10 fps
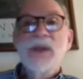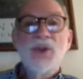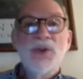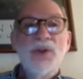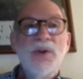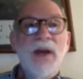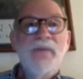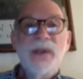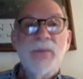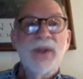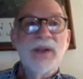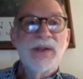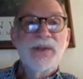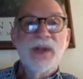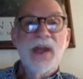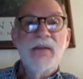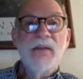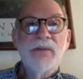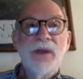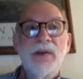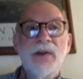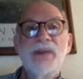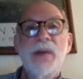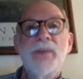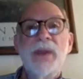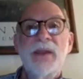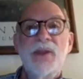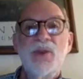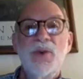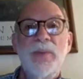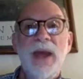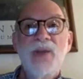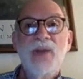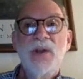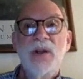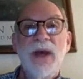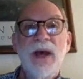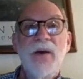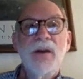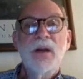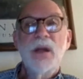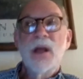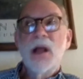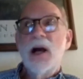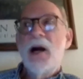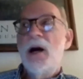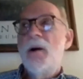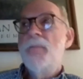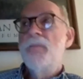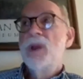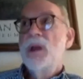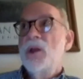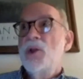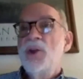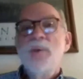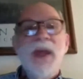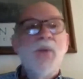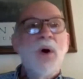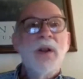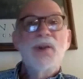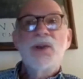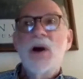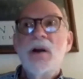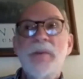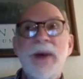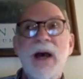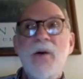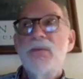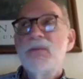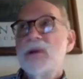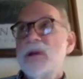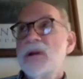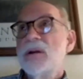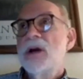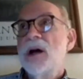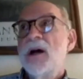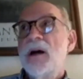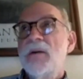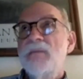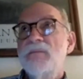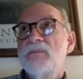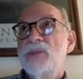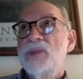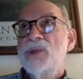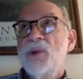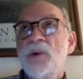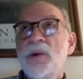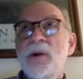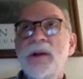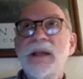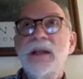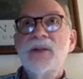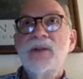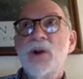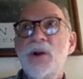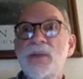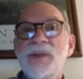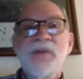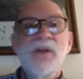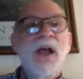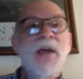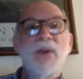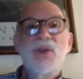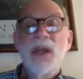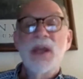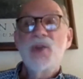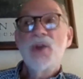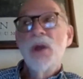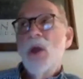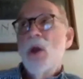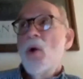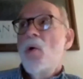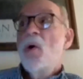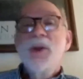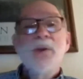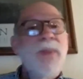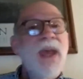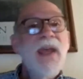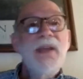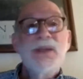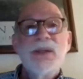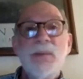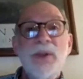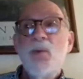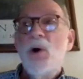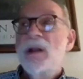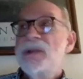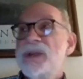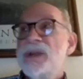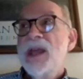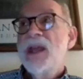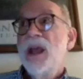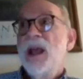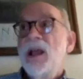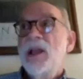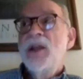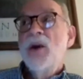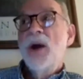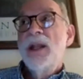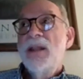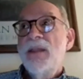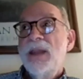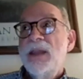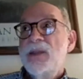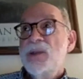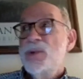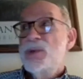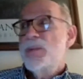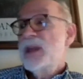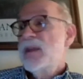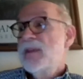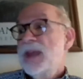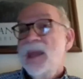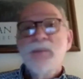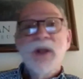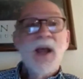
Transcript: that you do have something to say. There is something that you're passionate about. Um, you may want to talk about uh, solar in terms of climate change, or you may simply want to say, you know, I didn't think this was a big thing,